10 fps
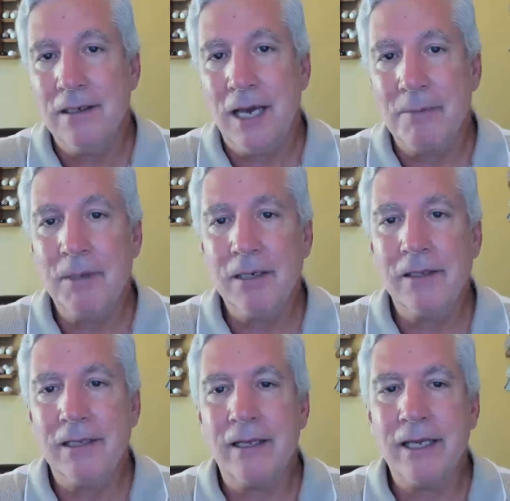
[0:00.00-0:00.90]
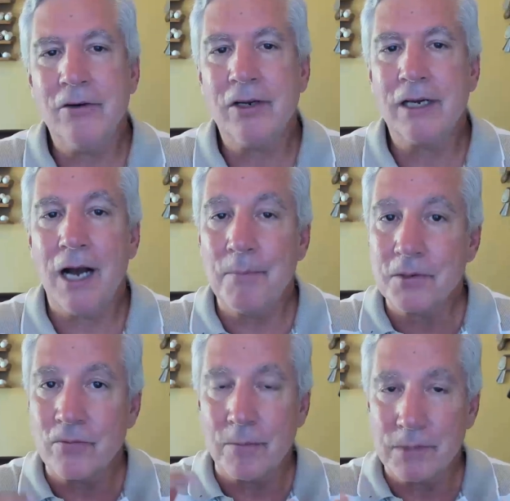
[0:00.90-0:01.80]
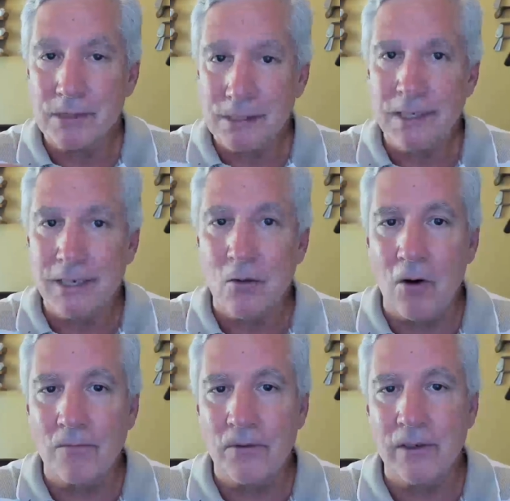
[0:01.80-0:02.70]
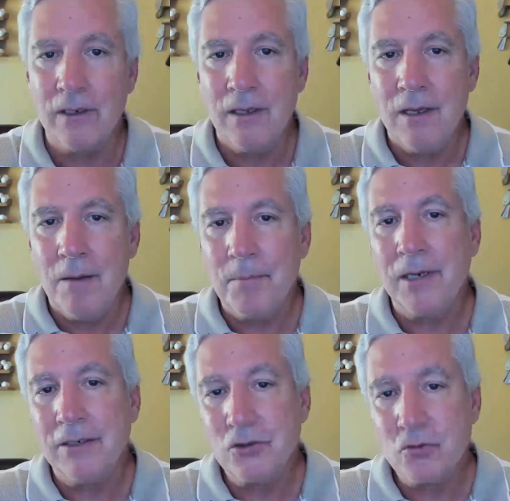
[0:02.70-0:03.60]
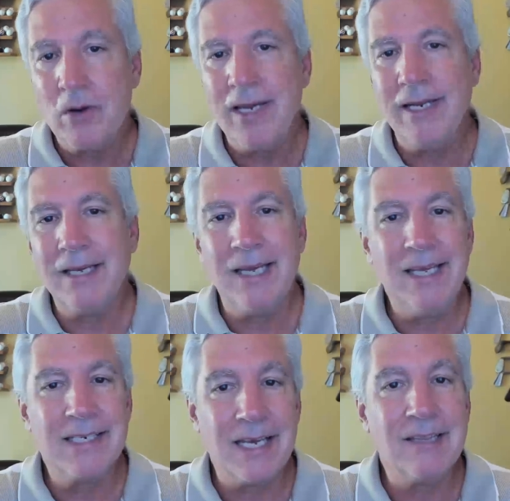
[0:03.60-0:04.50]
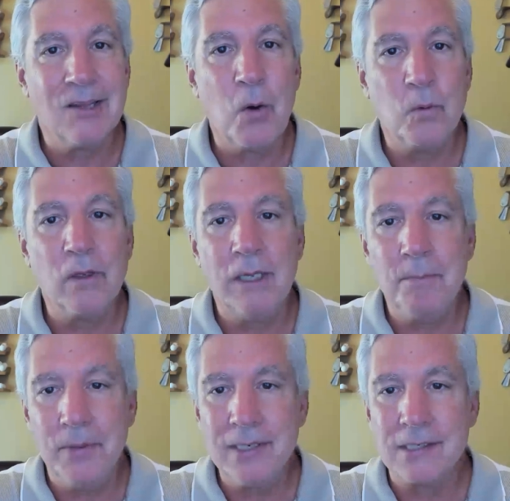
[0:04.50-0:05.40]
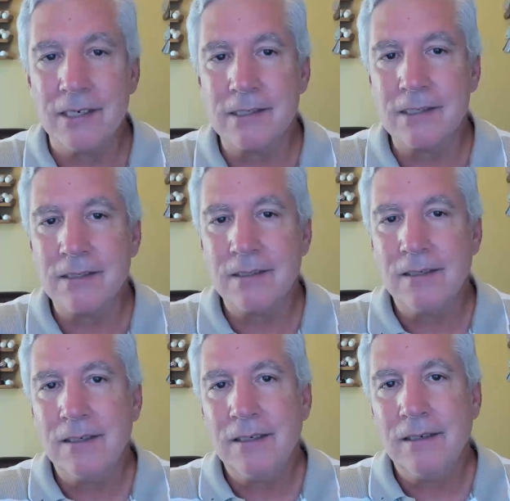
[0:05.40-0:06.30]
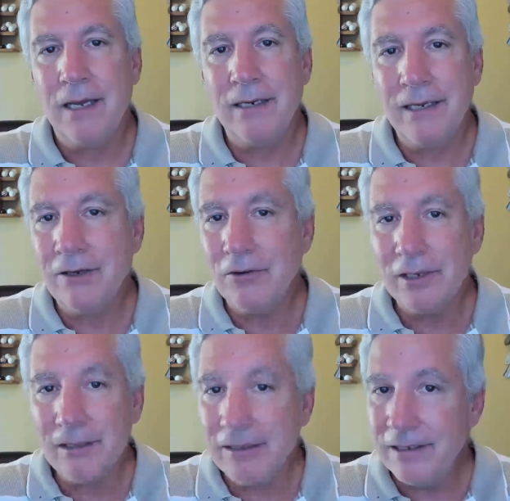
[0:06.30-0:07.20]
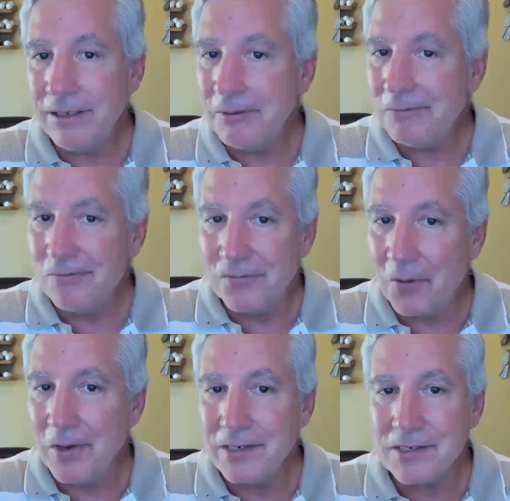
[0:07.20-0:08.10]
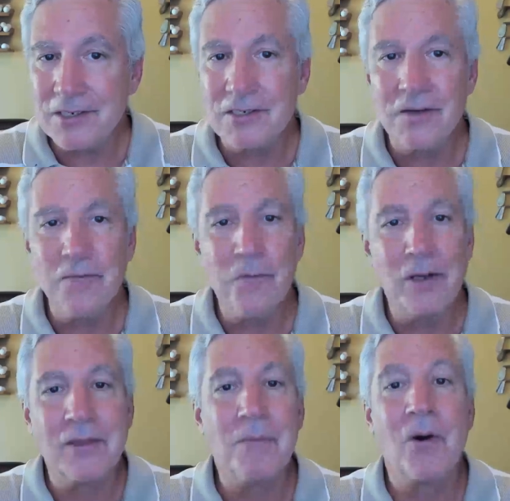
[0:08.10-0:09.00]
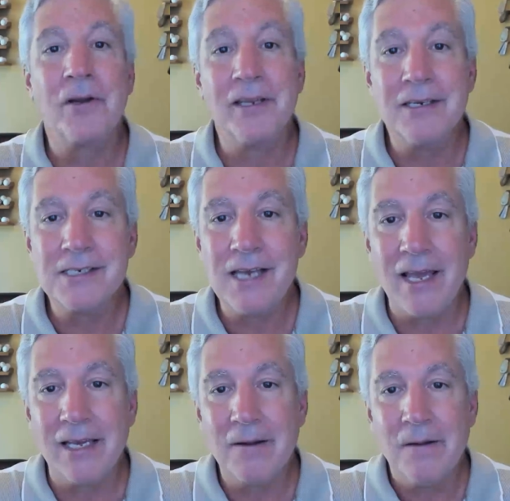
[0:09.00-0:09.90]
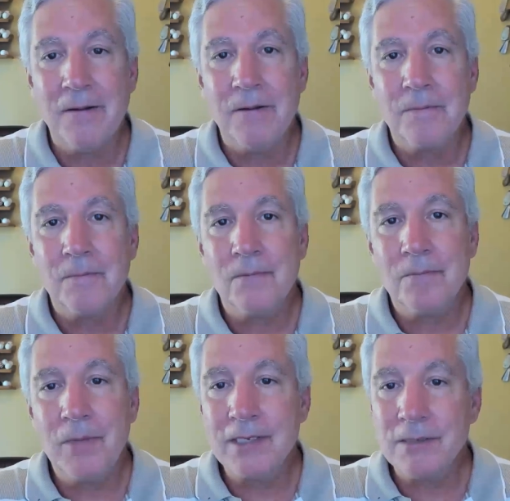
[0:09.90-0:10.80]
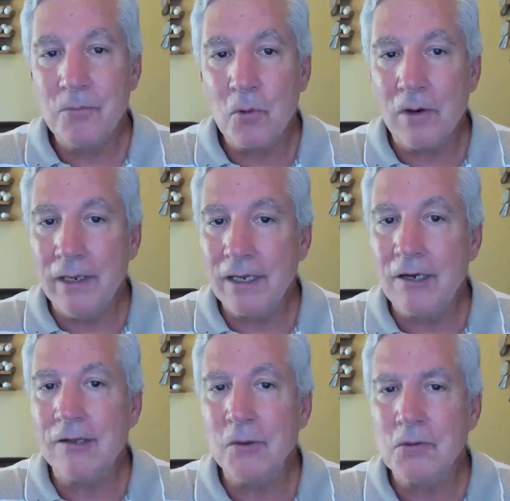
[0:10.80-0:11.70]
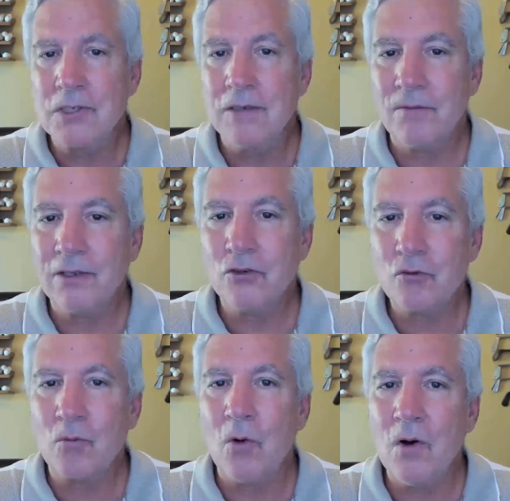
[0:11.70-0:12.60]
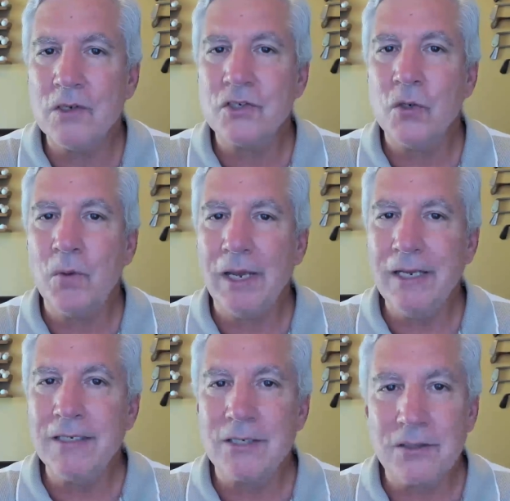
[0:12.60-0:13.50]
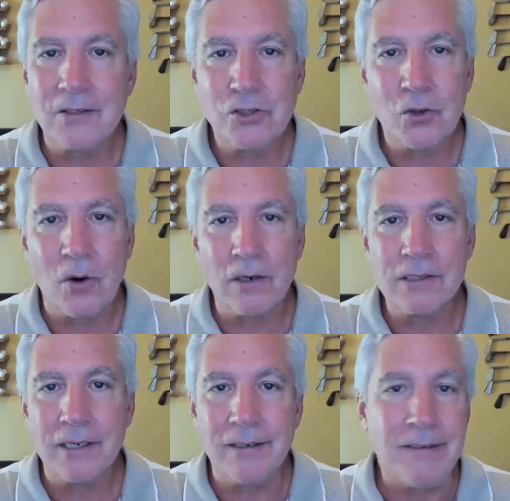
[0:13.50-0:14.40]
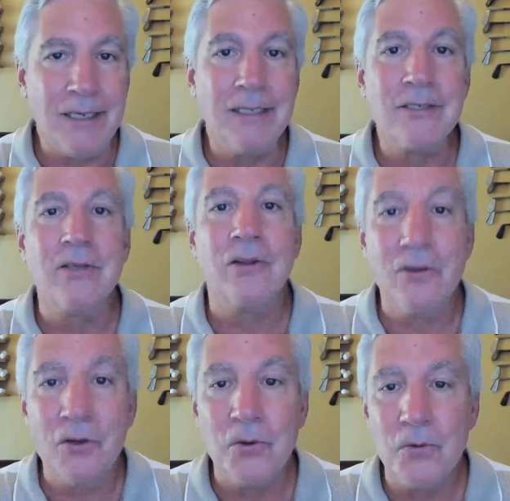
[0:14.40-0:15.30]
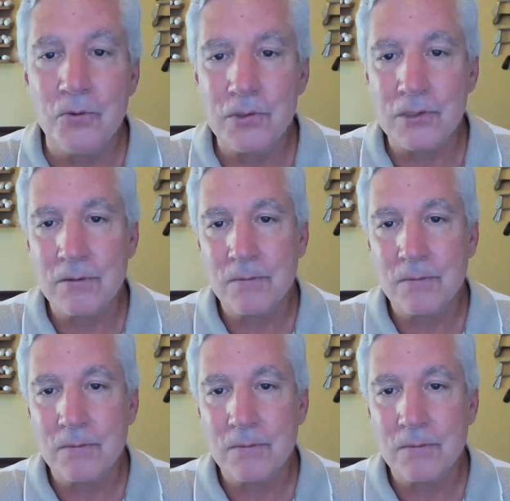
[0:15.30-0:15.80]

Admittedly, the hearing comes from seeing often, but trading is a lonely business. And hearing the voices of what the market is saying makes it more inclusive and draws you into the charts and into the news.